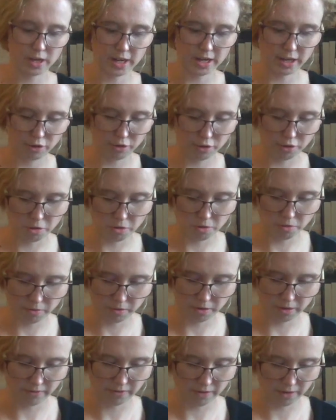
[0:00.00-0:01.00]
I don't know
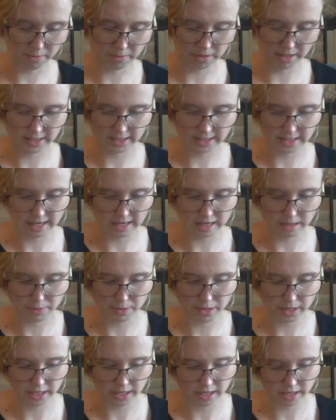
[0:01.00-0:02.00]
if I missed
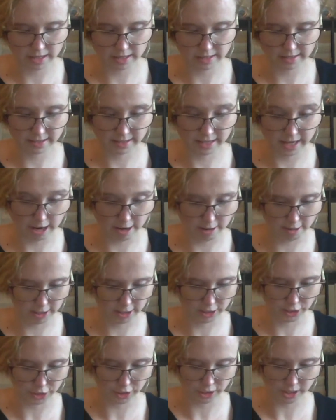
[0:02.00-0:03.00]
anybody's
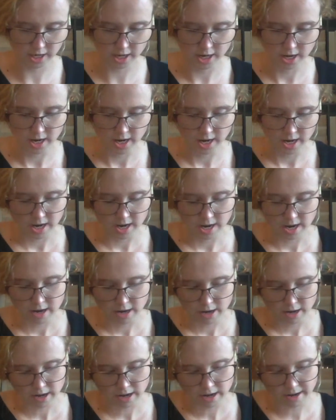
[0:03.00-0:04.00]
character,
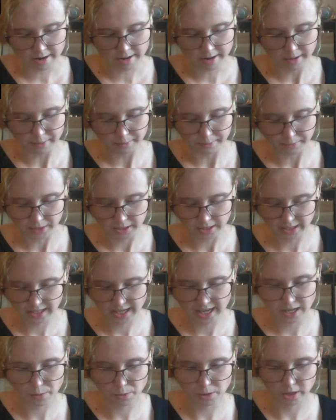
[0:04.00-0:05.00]
because I
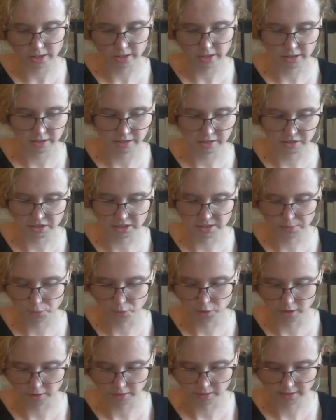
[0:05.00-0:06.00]
kind of wanted to, in the
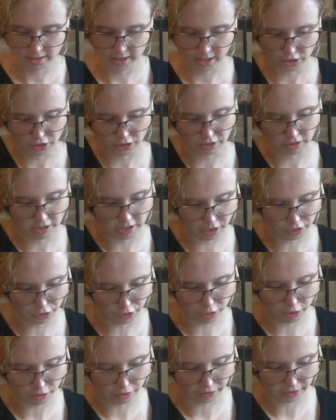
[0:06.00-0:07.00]
spoiler section, touch
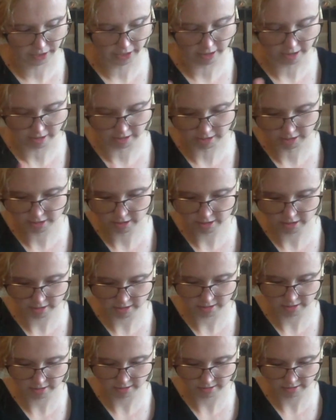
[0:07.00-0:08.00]
on all the
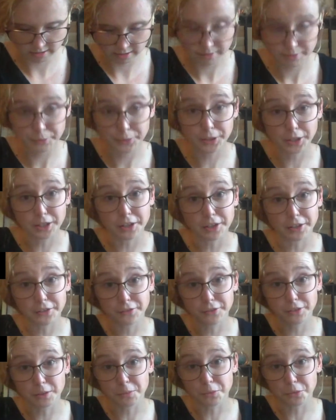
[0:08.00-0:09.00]
characters. We're going to
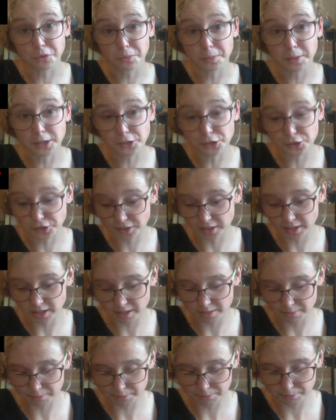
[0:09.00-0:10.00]
flip through the pages
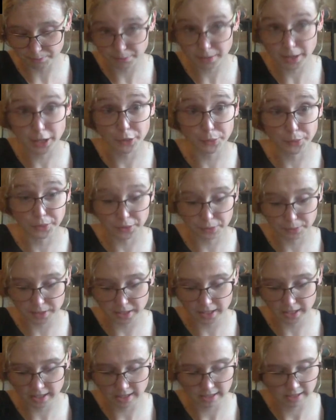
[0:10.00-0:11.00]
again. Bear with me.